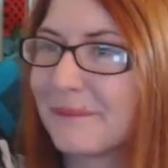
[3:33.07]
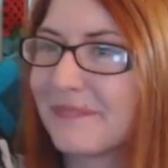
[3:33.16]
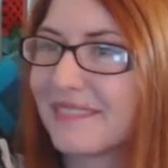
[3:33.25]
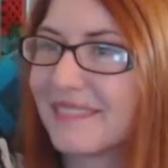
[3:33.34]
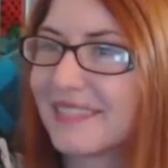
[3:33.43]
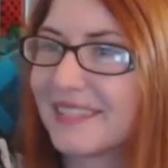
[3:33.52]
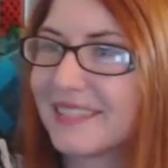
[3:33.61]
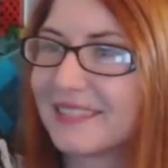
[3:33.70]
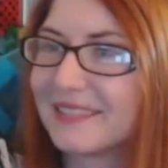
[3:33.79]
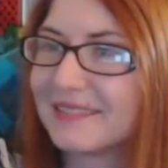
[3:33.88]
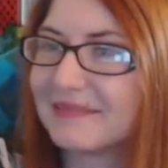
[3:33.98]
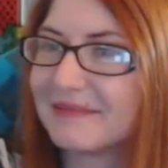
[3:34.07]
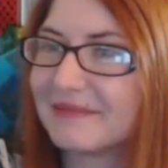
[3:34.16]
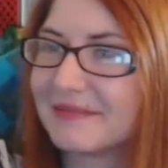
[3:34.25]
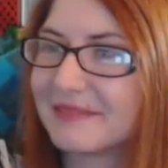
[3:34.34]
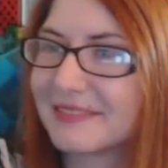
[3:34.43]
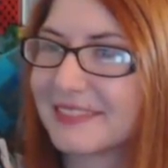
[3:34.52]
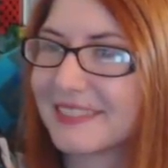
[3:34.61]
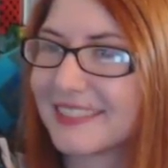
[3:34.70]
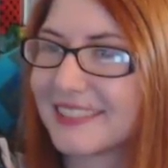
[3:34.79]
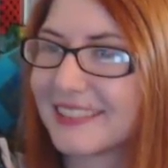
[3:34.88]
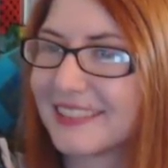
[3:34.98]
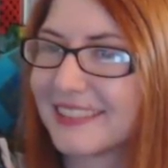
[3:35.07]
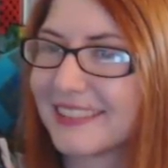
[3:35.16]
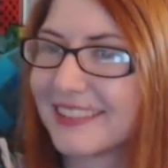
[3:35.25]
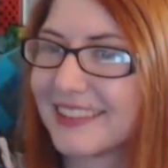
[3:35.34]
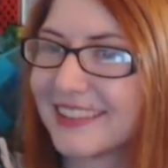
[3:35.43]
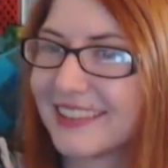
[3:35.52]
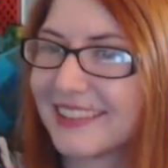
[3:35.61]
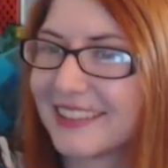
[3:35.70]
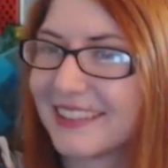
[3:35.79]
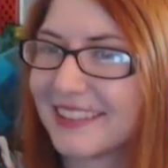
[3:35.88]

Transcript: This person isn't speaking.